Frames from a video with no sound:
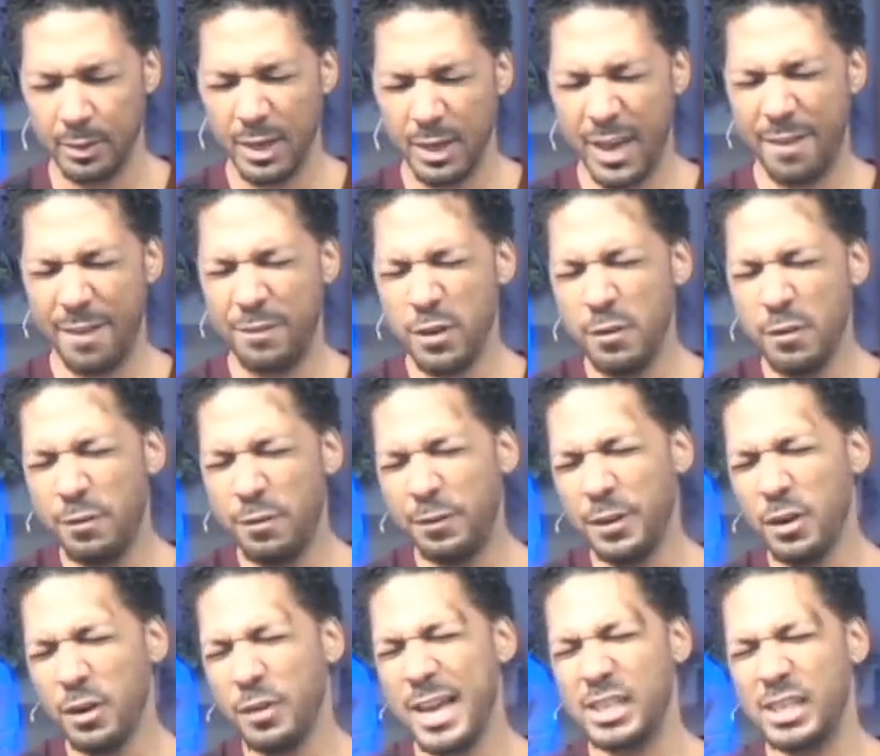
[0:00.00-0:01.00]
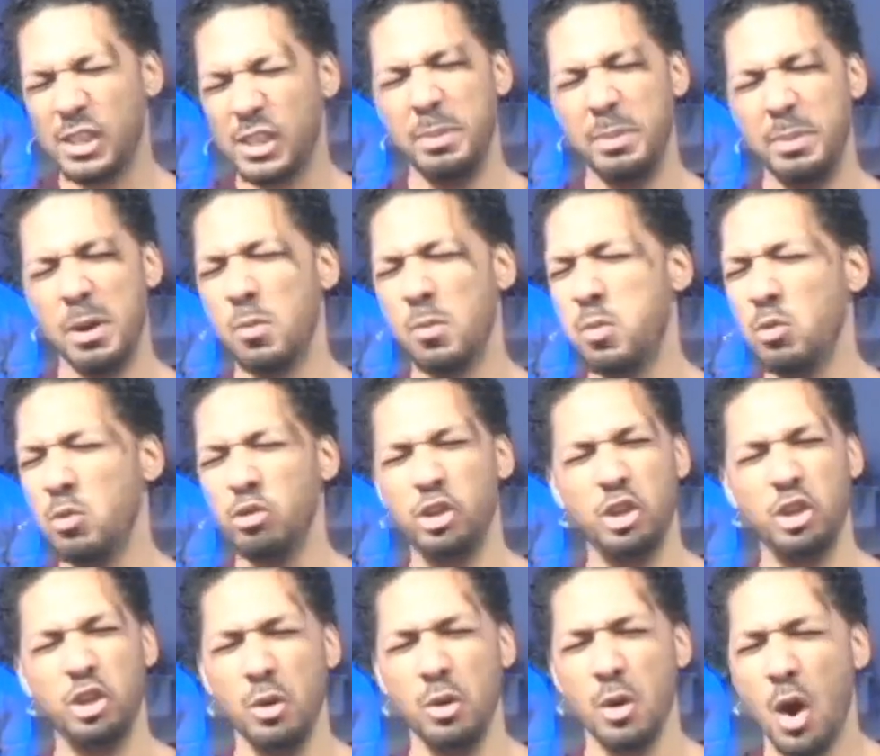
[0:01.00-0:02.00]
If you feel that Spirit,
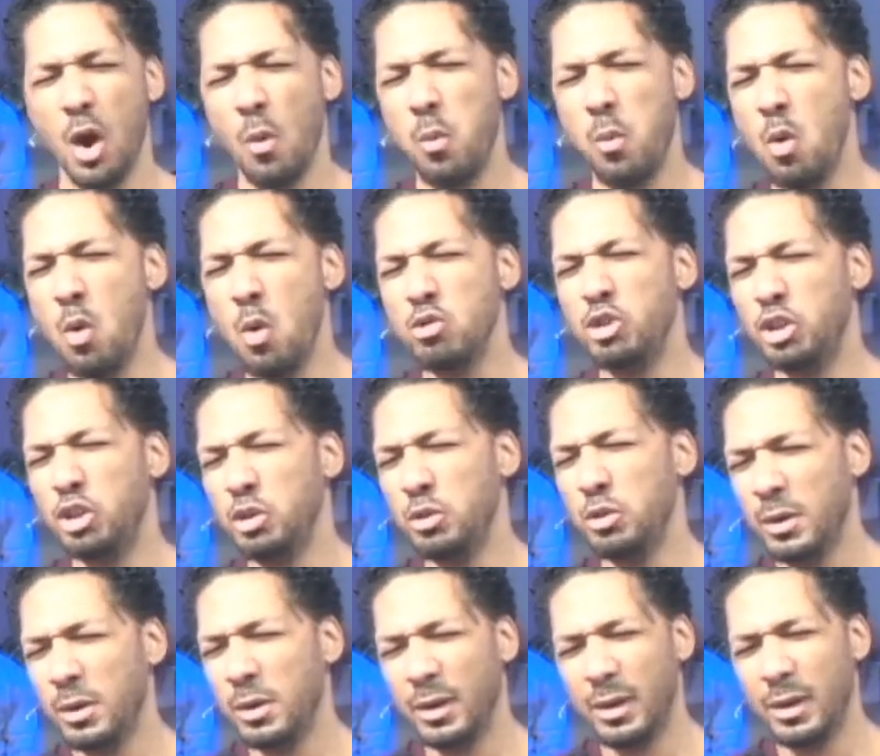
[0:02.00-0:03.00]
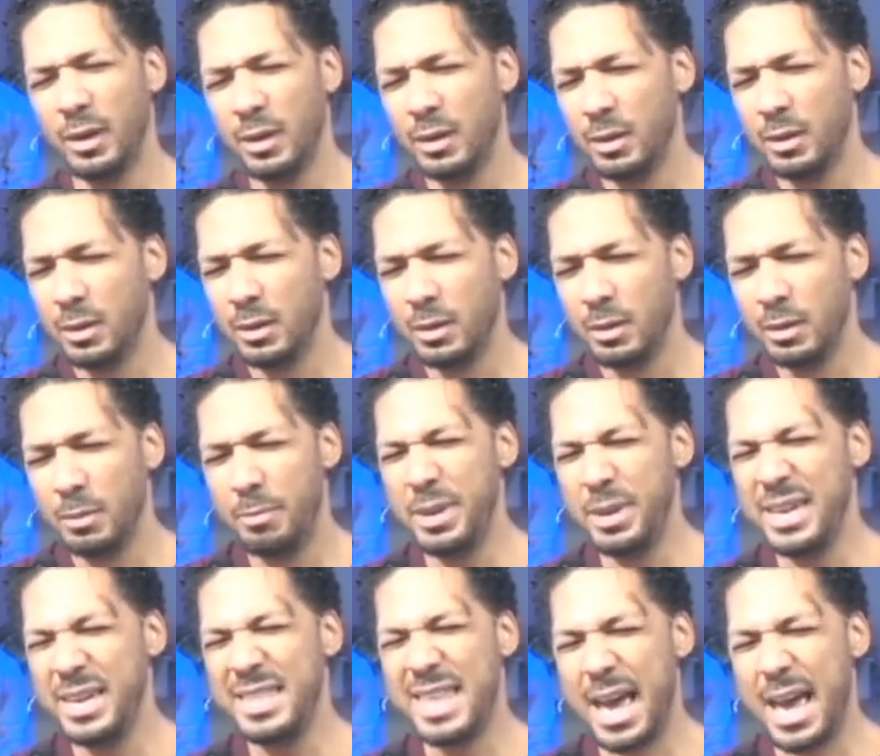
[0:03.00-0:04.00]
won't you
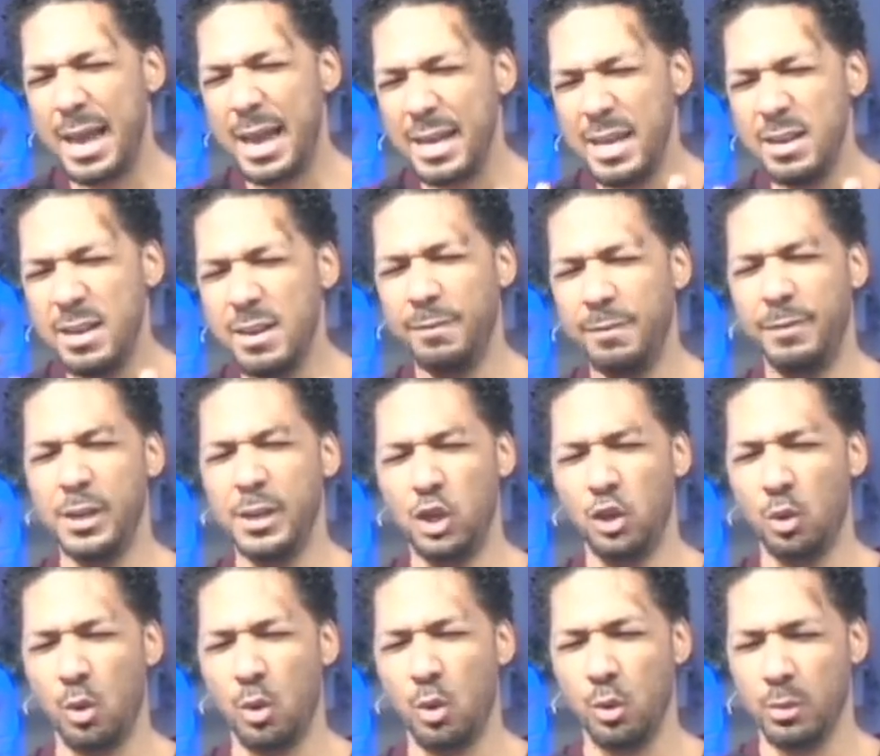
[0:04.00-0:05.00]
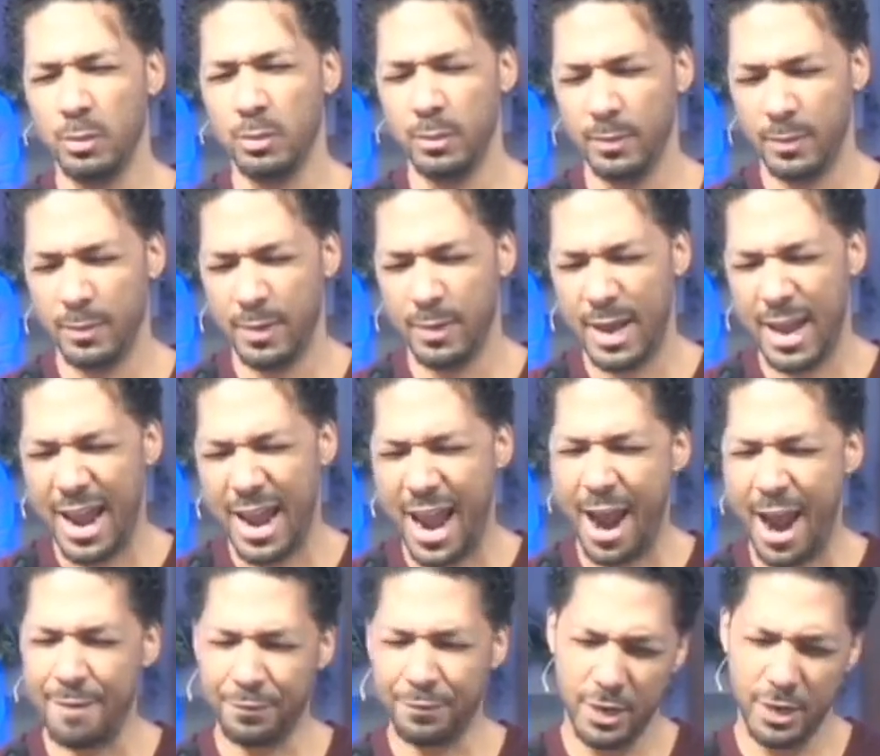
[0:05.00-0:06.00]
be that individual
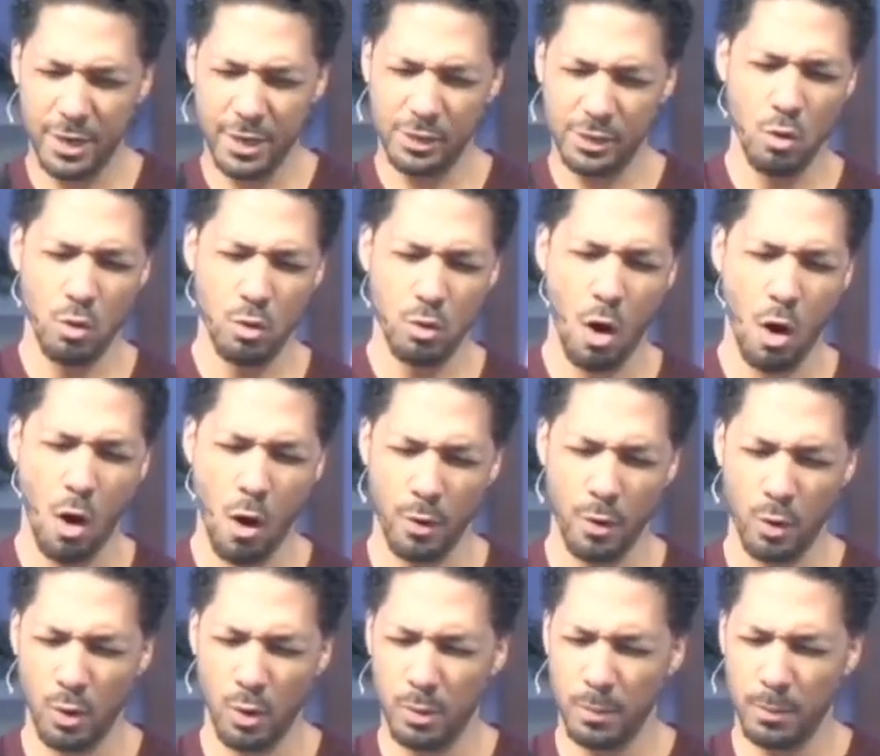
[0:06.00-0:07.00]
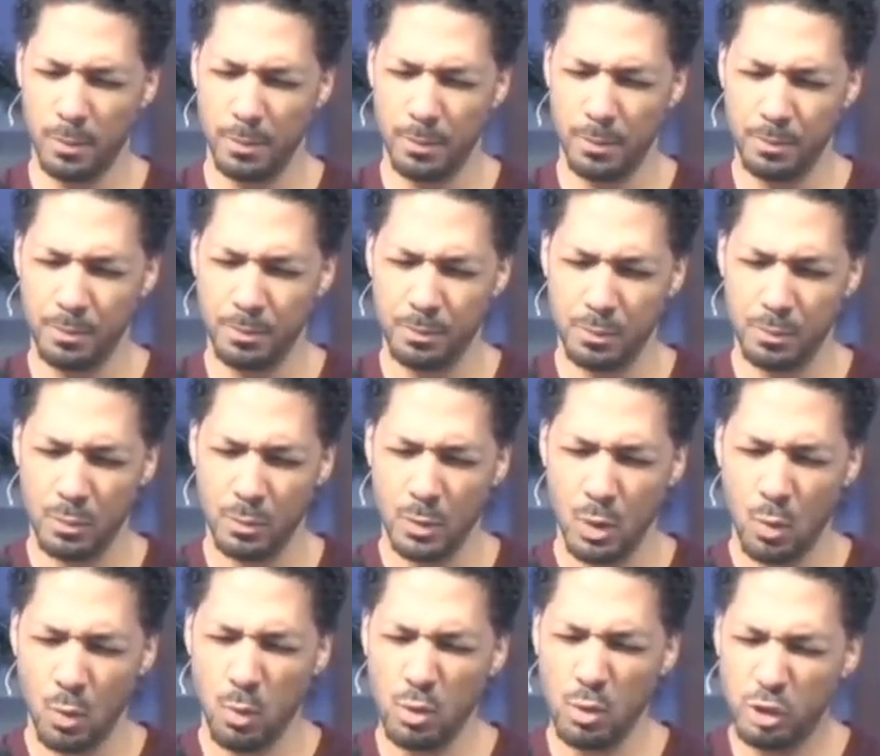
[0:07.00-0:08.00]
after his own heart?
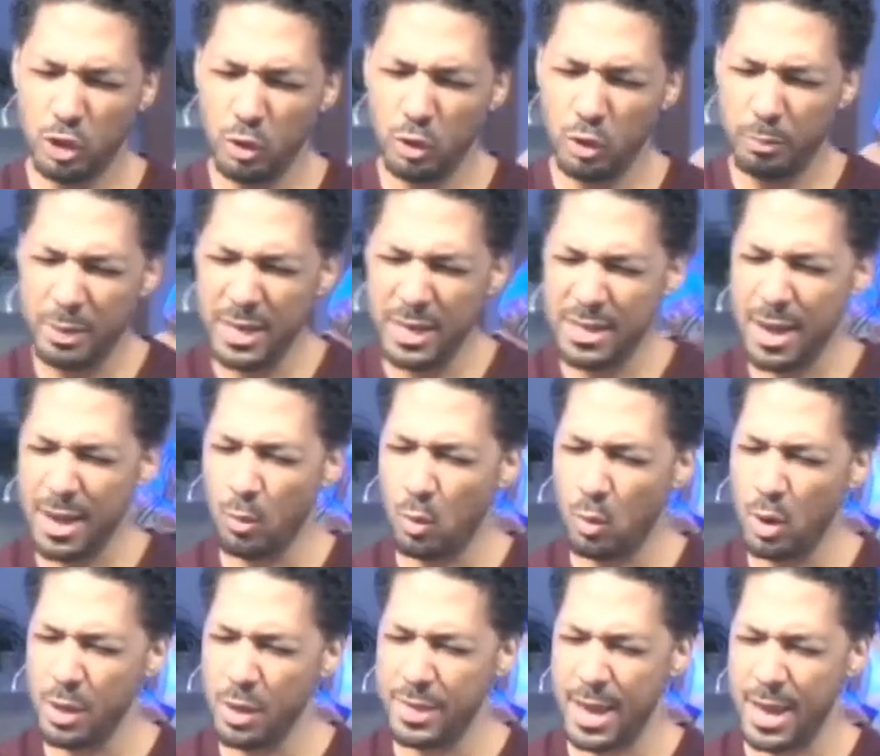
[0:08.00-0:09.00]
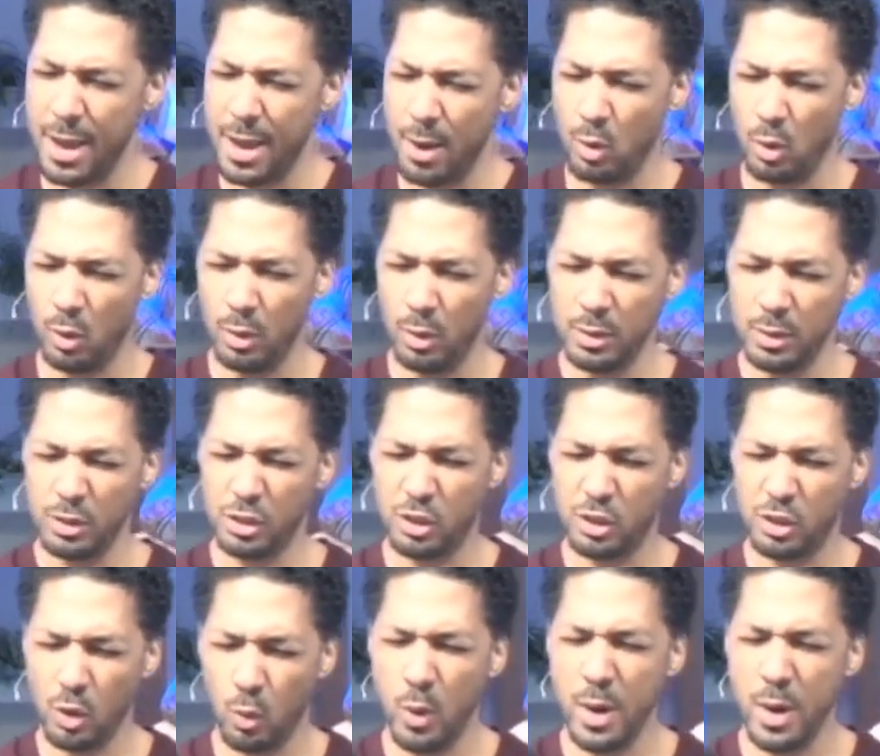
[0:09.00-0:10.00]
Won't you be that one that will
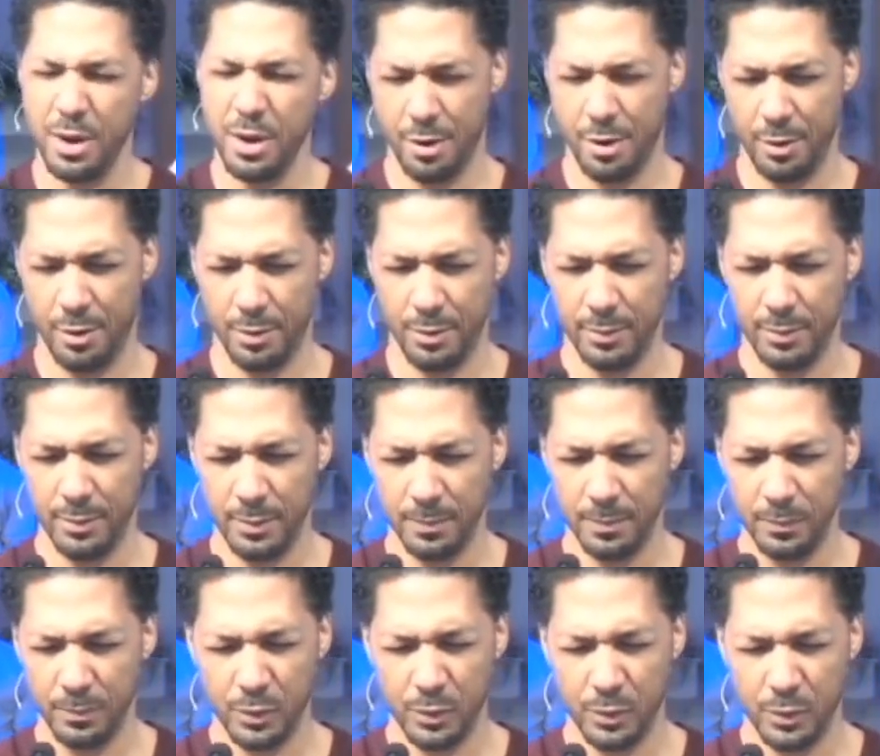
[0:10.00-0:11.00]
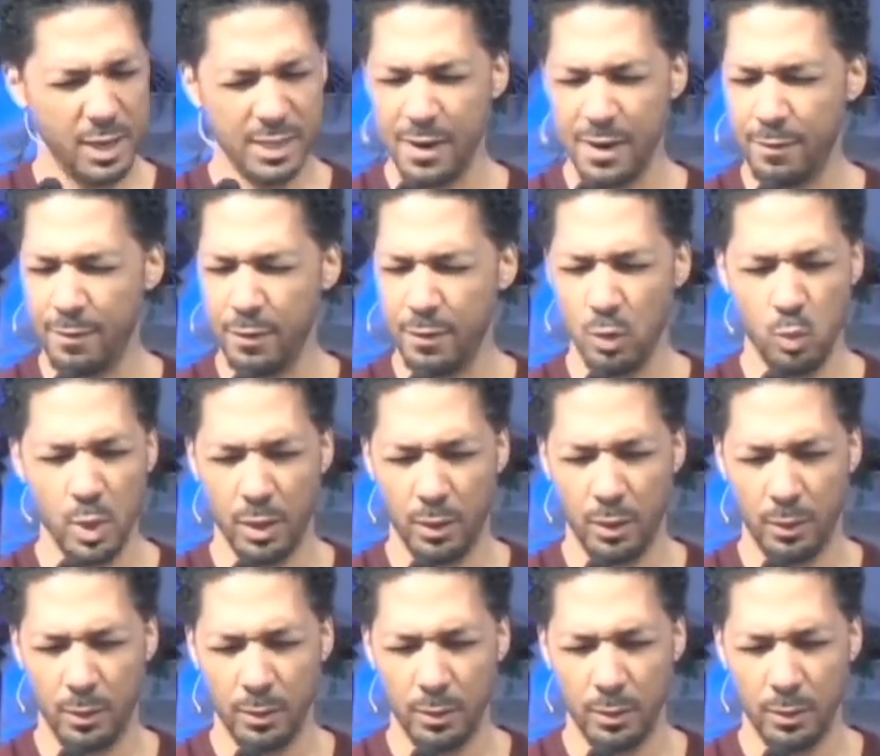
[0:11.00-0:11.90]
surrender to his every will?